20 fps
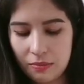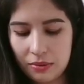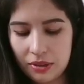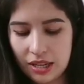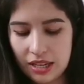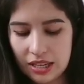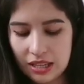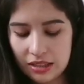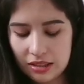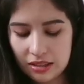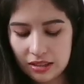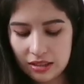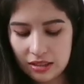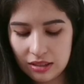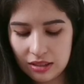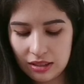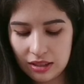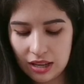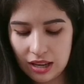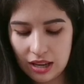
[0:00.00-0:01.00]

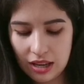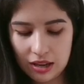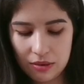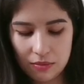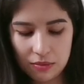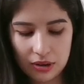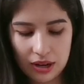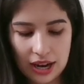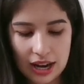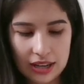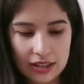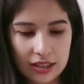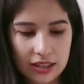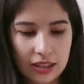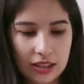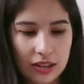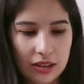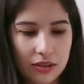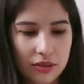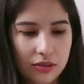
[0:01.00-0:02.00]
place. They were
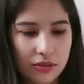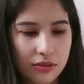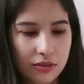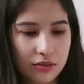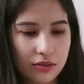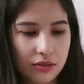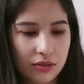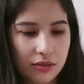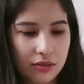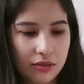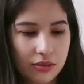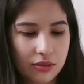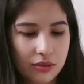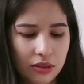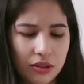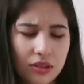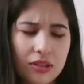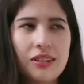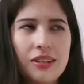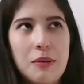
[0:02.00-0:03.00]
handing out,
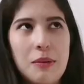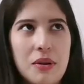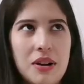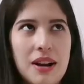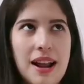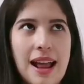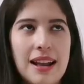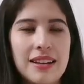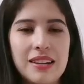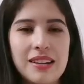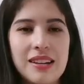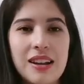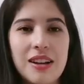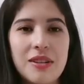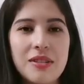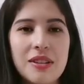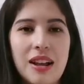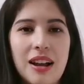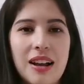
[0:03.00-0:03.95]
or they weren't handing out.